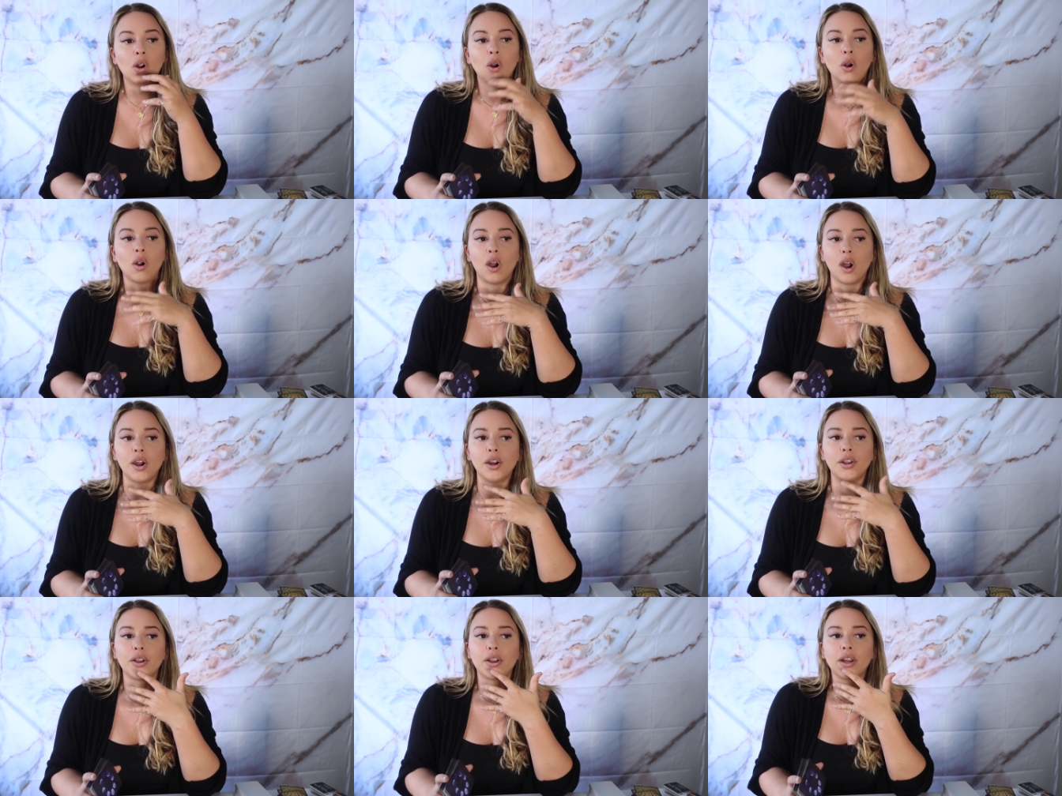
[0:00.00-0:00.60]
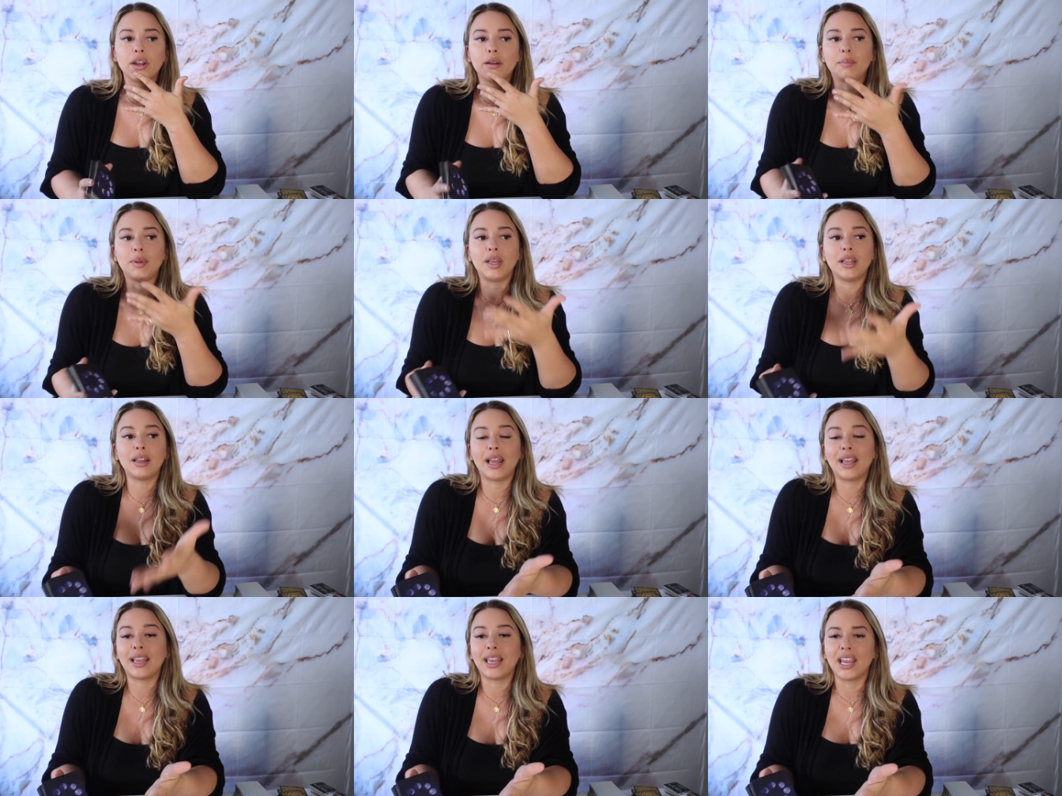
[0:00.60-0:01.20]
Or are you going to be
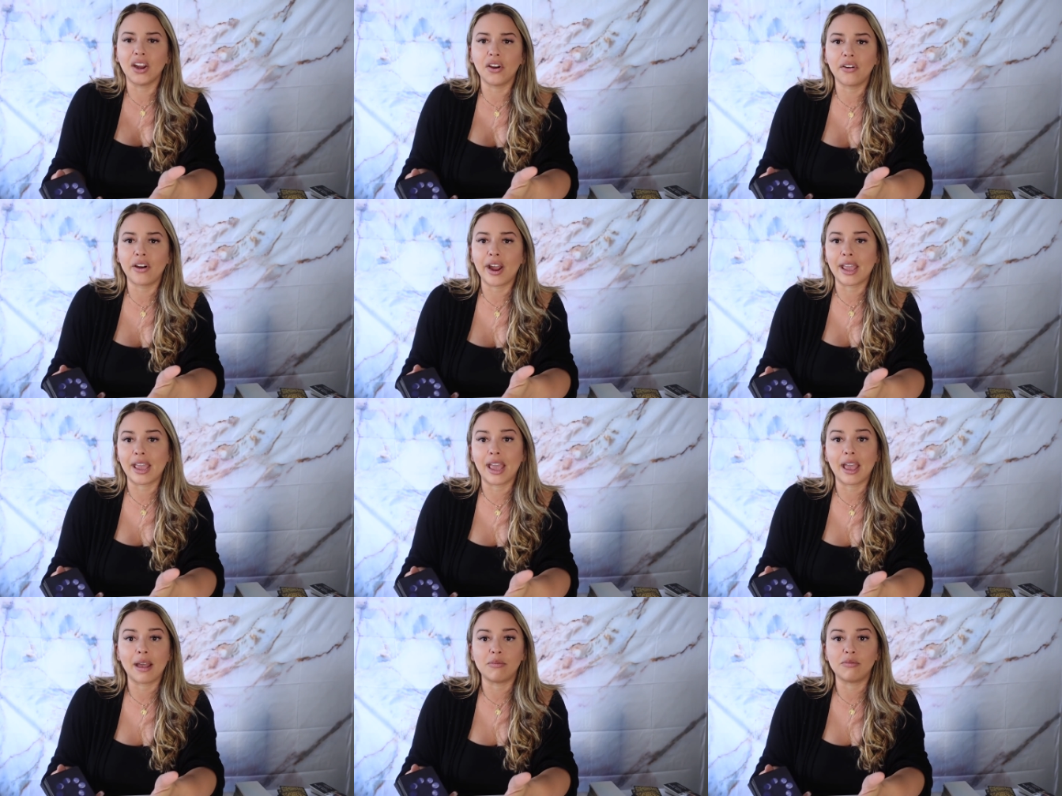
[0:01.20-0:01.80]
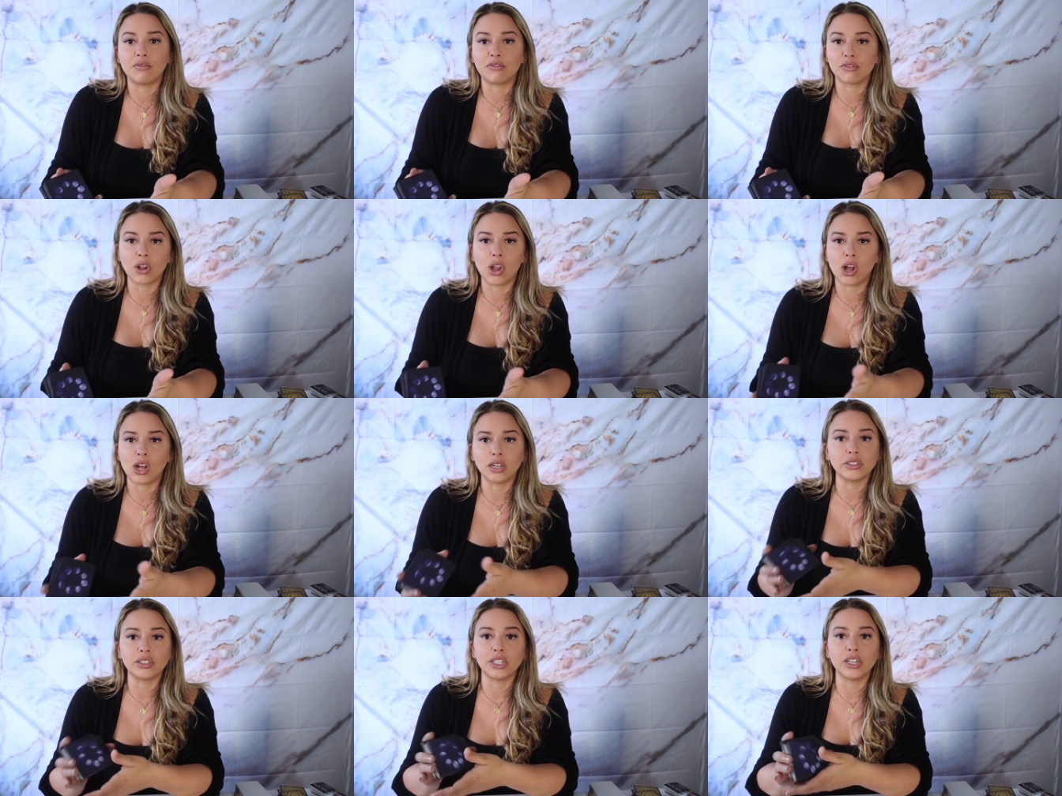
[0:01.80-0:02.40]
like, here I am,
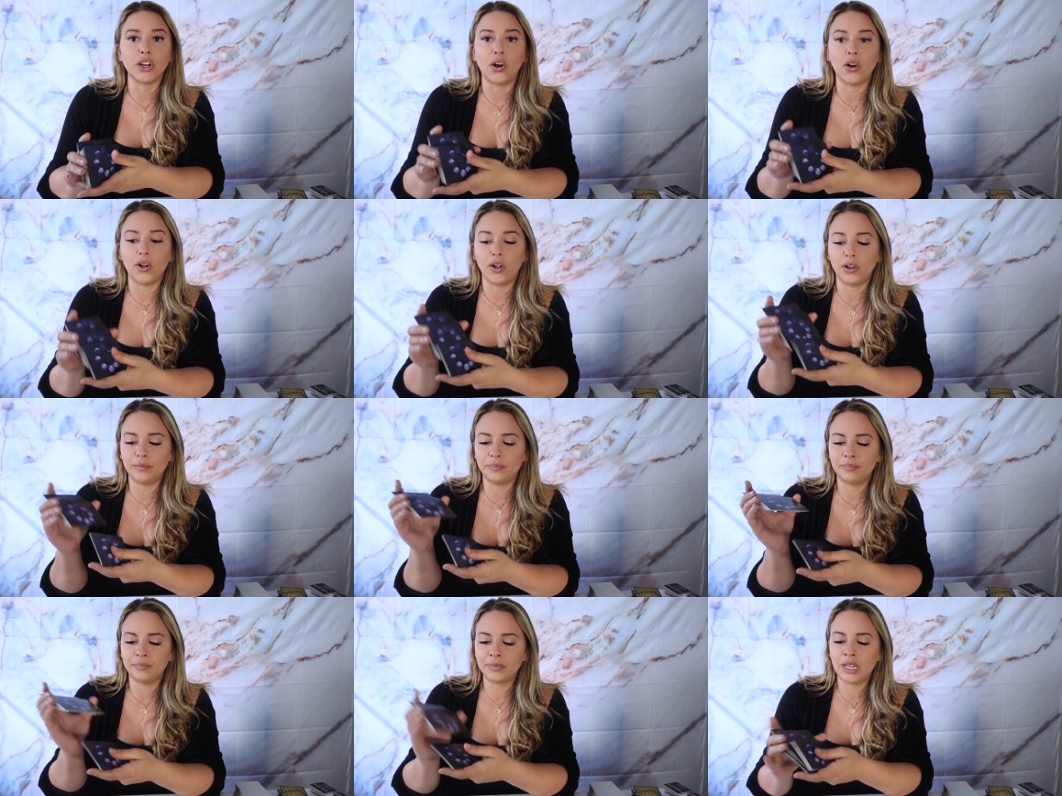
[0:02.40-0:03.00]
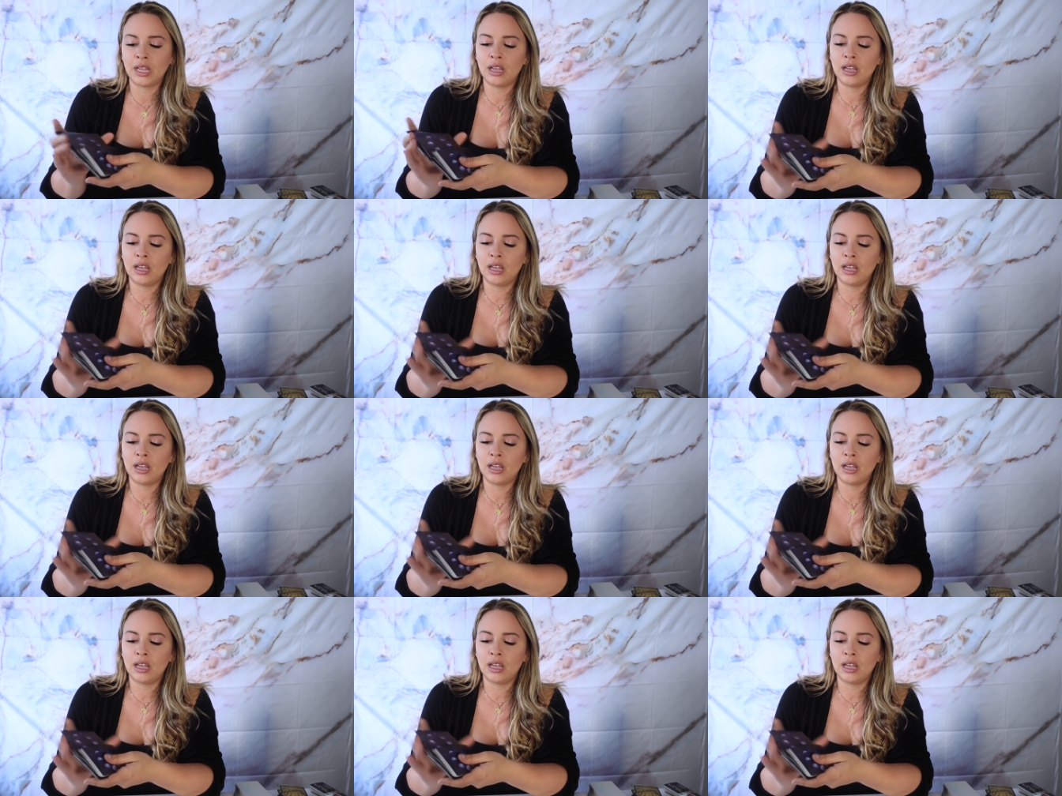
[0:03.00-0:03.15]
flaws and all?